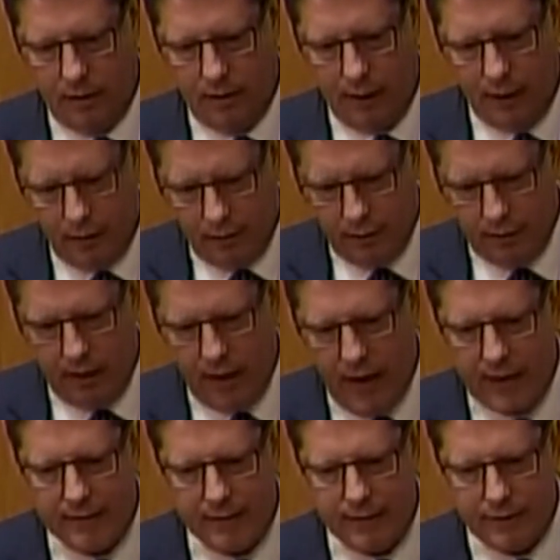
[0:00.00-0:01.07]
that
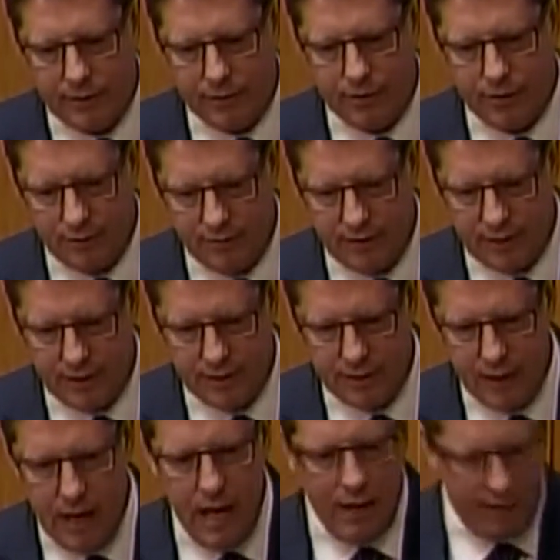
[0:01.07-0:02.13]
access those services.
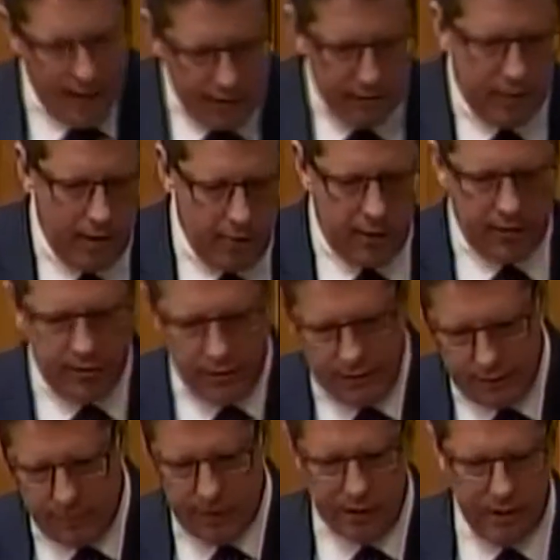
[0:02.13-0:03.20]
That's why we
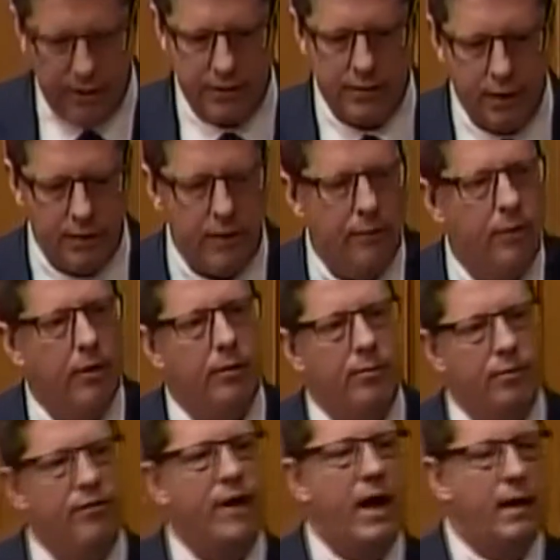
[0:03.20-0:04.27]
increased the budget. It's not that we're
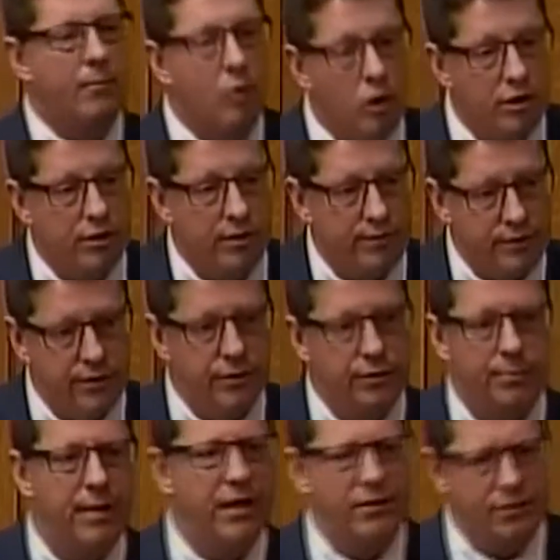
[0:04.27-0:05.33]
providing more services
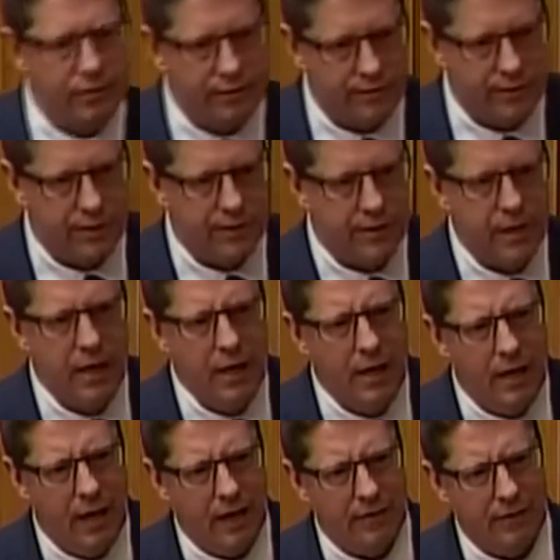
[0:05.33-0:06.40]
or better services
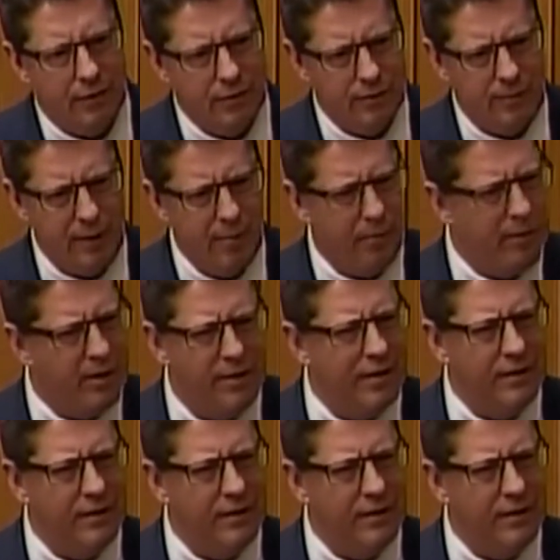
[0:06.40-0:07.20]
to those people, but